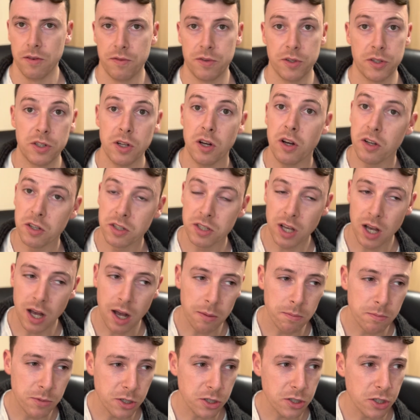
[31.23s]
For starters,
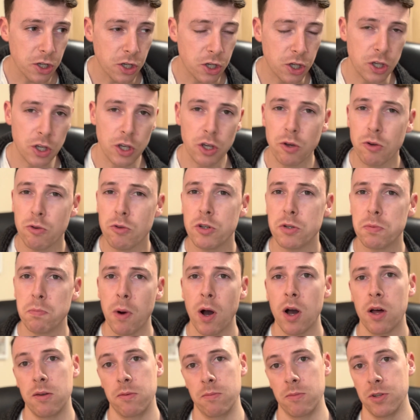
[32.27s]
I'm just a huge
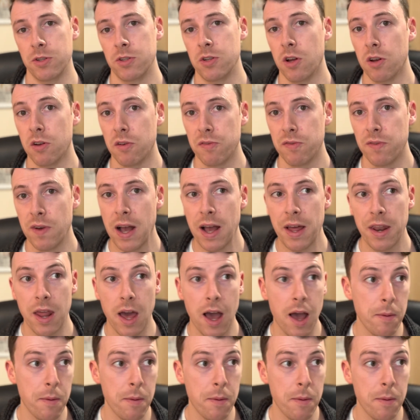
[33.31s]
Martin McDonagh fan.